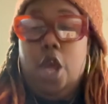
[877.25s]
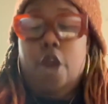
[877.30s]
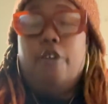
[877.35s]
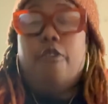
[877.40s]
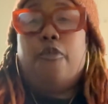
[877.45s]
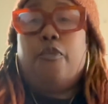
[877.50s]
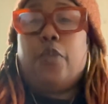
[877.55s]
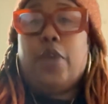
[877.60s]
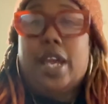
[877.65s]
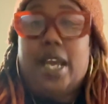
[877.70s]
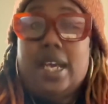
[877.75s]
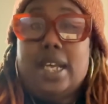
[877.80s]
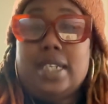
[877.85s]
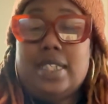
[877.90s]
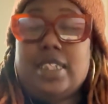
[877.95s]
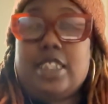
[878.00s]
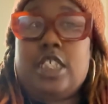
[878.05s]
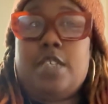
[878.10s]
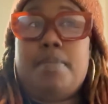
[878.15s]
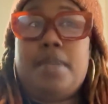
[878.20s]

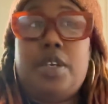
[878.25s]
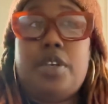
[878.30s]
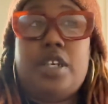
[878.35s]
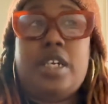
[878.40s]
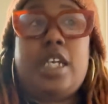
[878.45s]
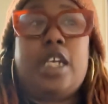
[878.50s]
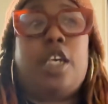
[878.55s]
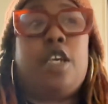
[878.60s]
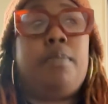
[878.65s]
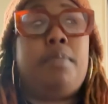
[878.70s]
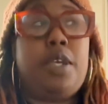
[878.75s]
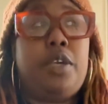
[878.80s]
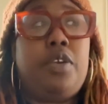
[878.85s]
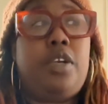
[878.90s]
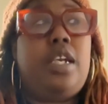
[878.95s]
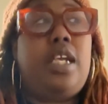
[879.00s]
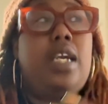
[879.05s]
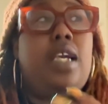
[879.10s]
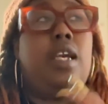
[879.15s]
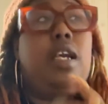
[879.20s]
Friends, community.
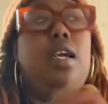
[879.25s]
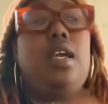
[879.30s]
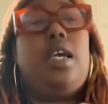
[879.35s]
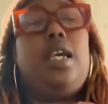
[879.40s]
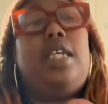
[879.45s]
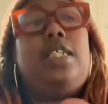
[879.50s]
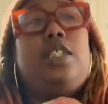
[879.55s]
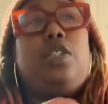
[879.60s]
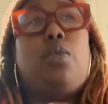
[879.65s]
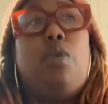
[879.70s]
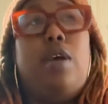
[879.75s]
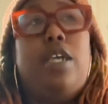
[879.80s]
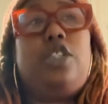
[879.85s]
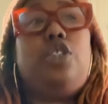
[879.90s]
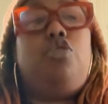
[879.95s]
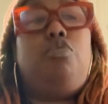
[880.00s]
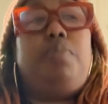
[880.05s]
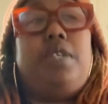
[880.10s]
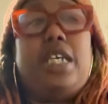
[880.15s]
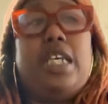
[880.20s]
Community is going
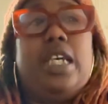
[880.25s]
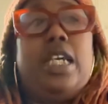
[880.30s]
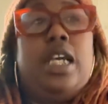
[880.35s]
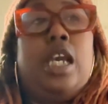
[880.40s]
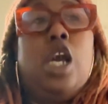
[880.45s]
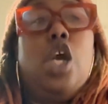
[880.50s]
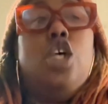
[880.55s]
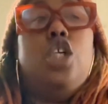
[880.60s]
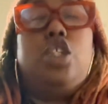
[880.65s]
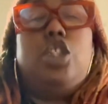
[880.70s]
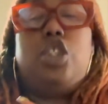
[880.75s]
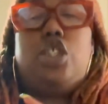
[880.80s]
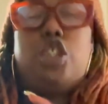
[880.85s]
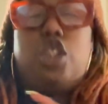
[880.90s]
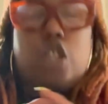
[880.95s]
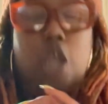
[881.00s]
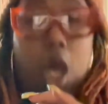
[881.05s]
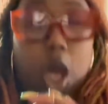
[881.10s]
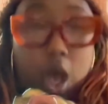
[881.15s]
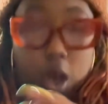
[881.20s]
to be
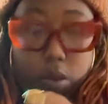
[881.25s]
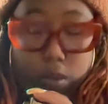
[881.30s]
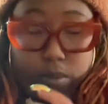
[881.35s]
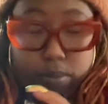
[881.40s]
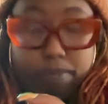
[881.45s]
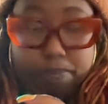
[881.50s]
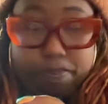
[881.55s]
so,